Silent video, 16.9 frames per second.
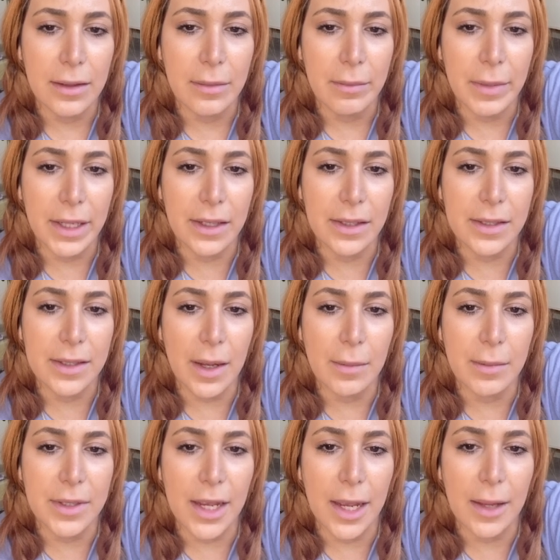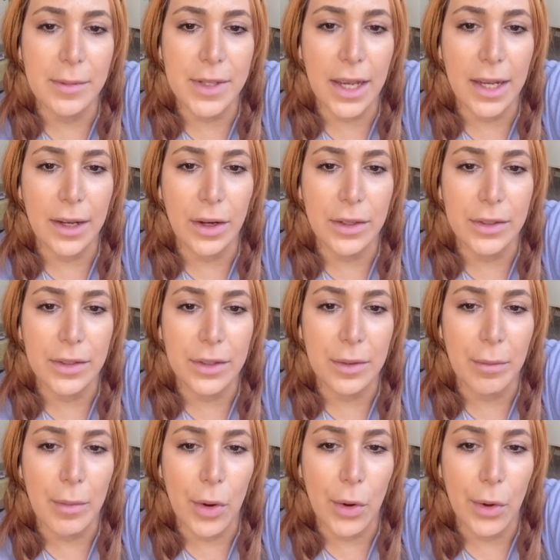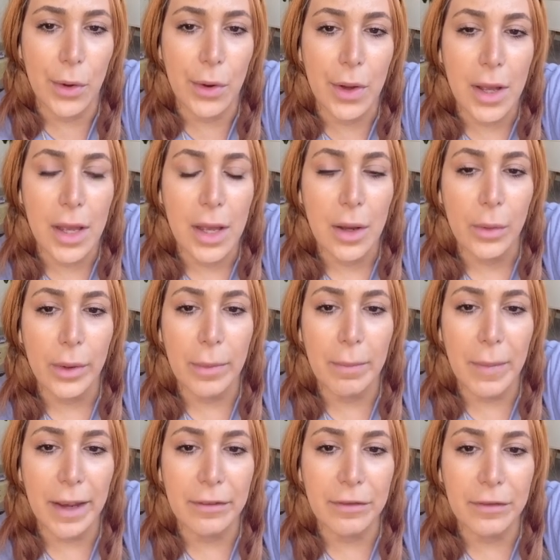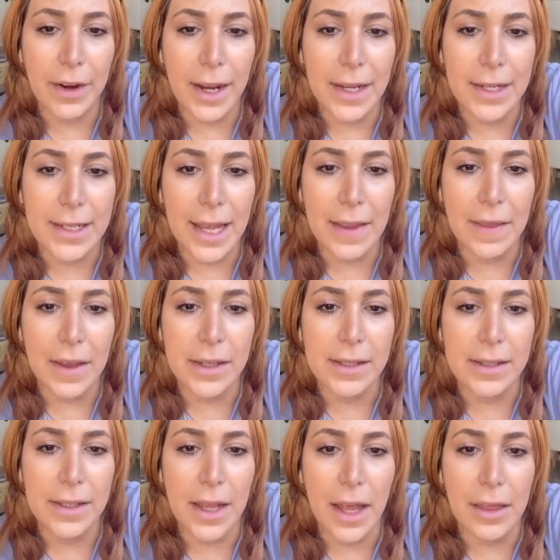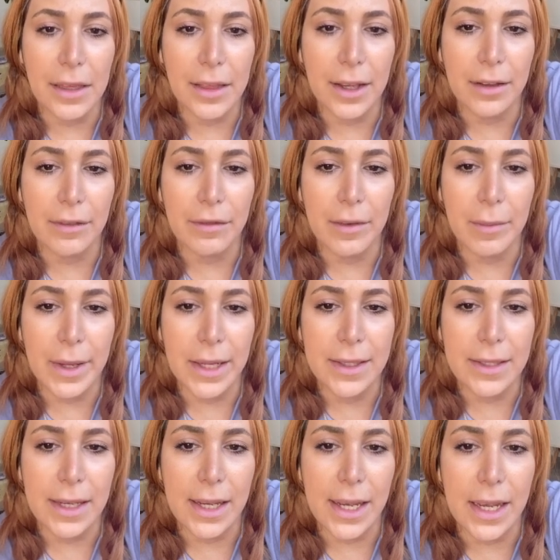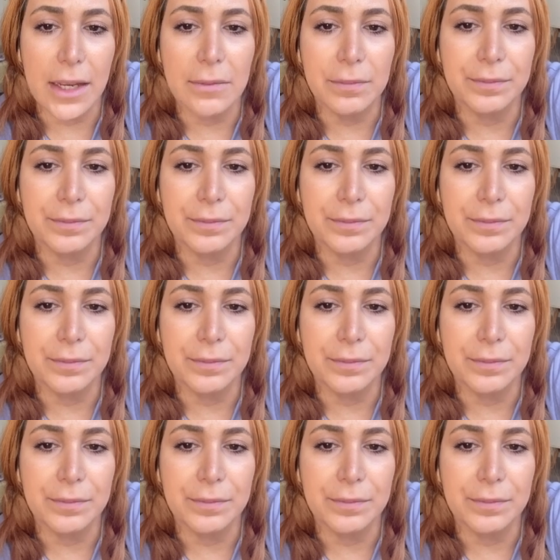Because sometimes I go to the mall with my friend and there's nothing for me to eat.